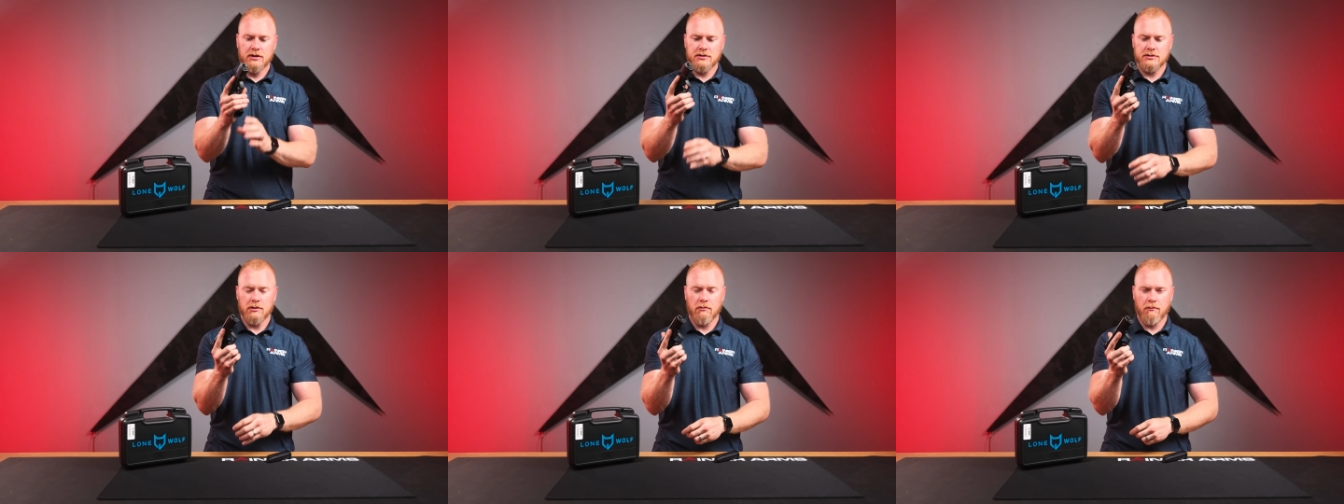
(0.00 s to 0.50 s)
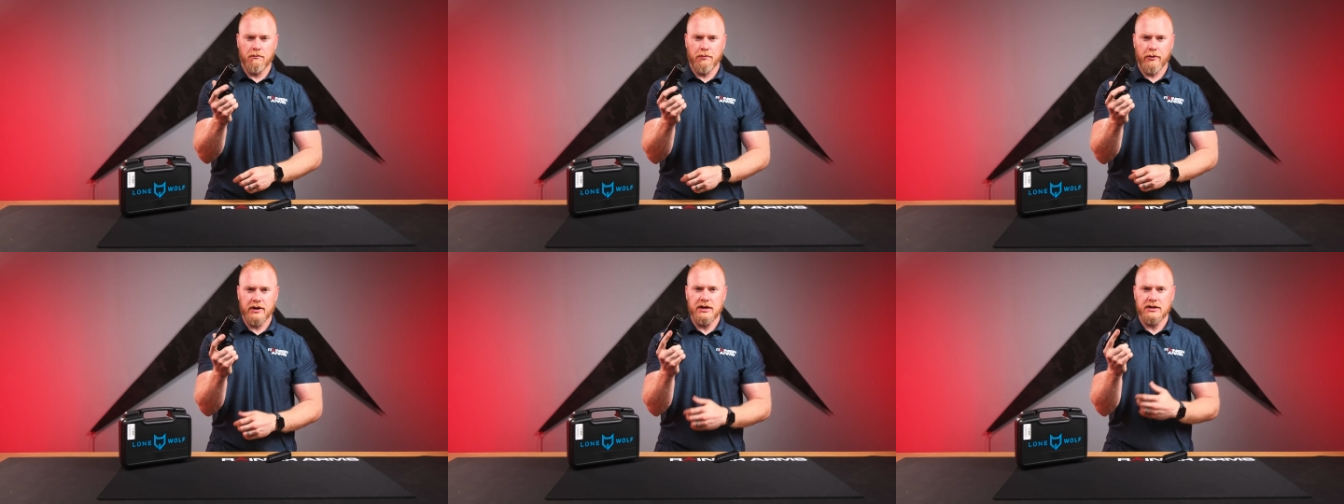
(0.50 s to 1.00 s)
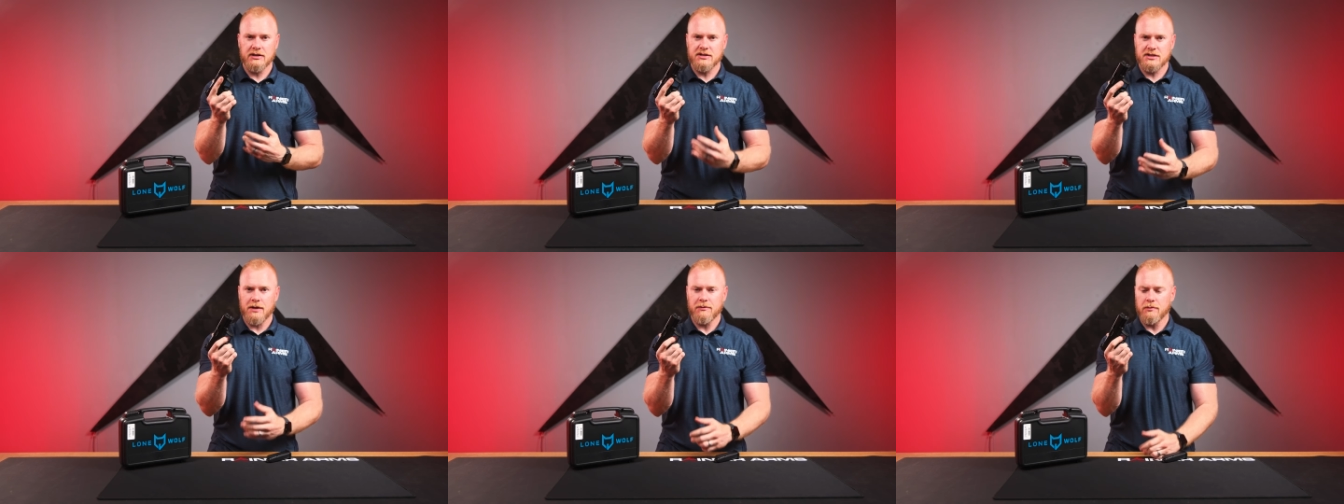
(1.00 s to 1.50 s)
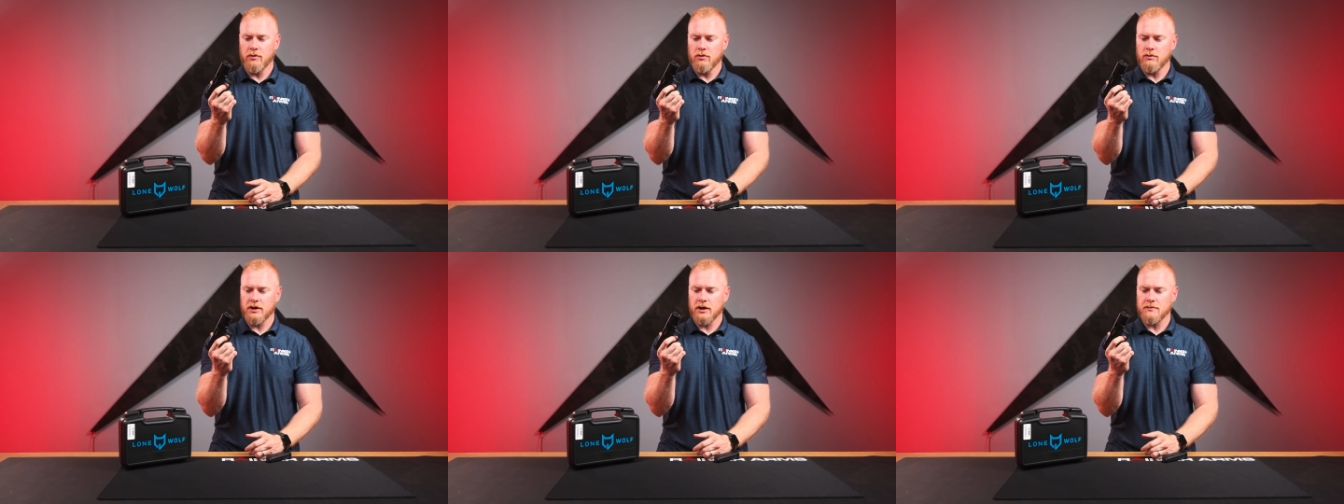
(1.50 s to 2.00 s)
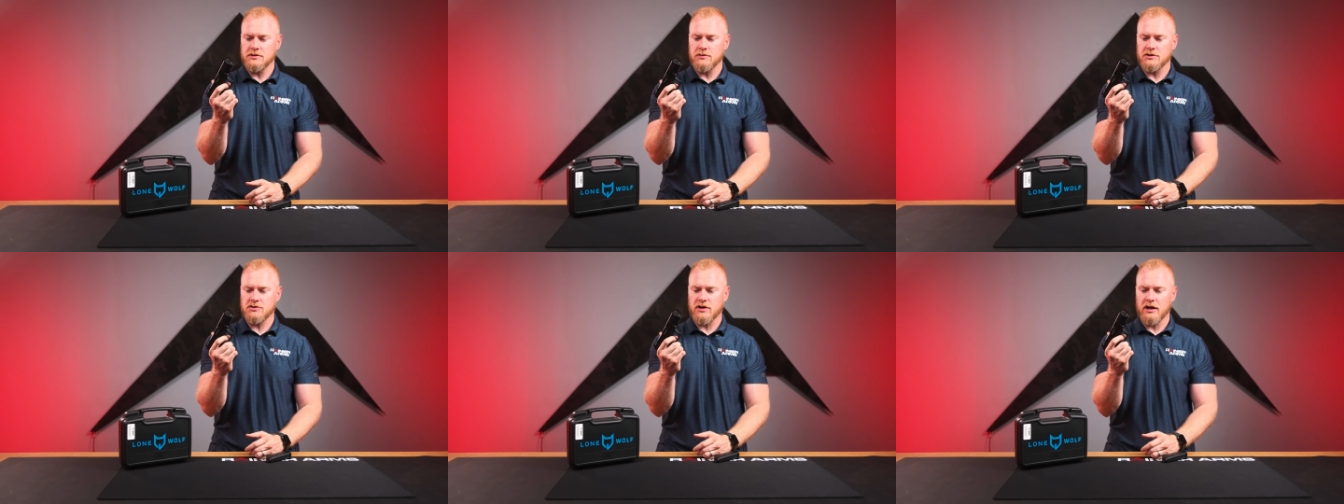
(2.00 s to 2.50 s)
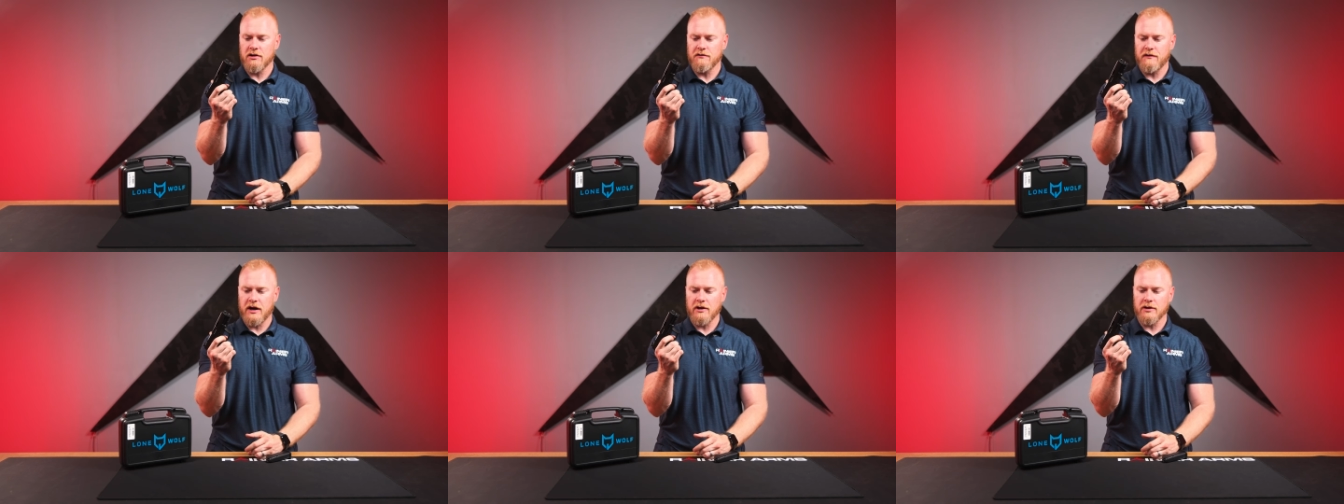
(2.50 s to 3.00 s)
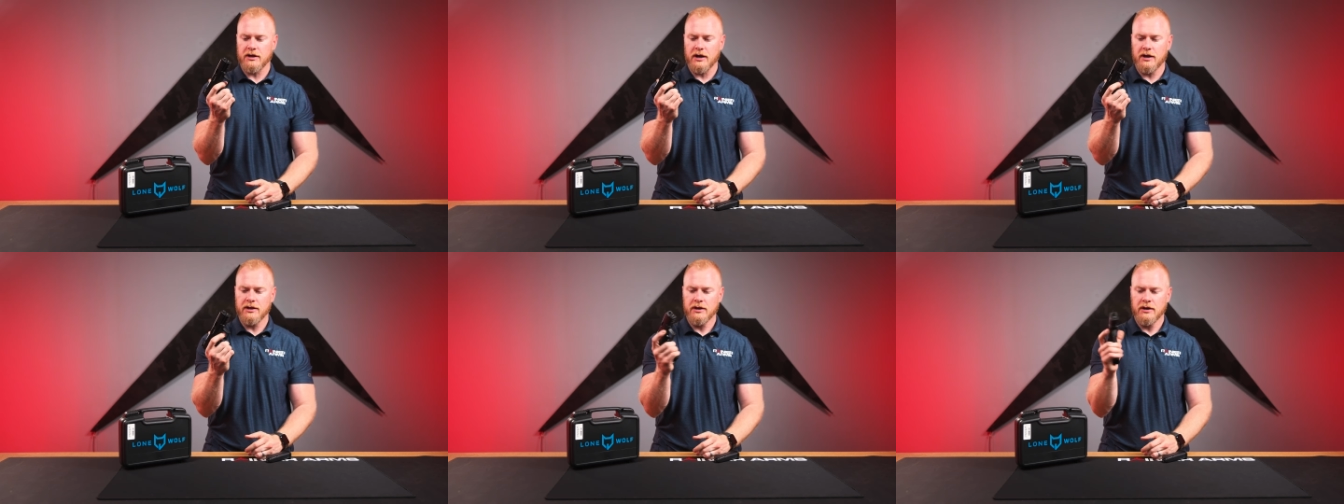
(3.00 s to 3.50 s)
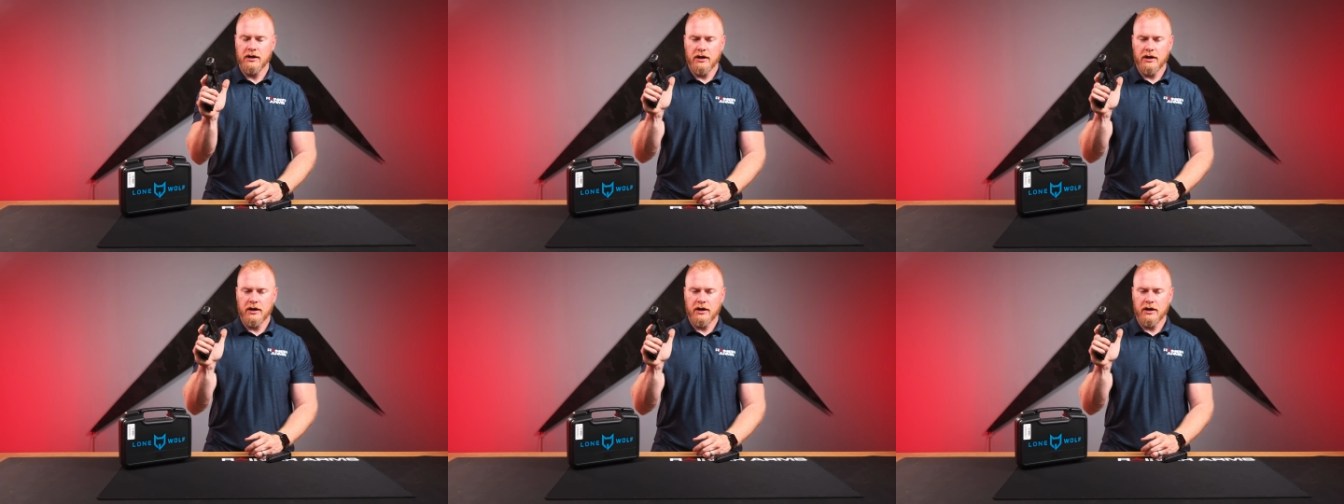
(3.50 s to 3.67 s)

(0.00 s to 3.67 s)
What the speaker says: So pretty acceptable when it comes to a striker fire gun.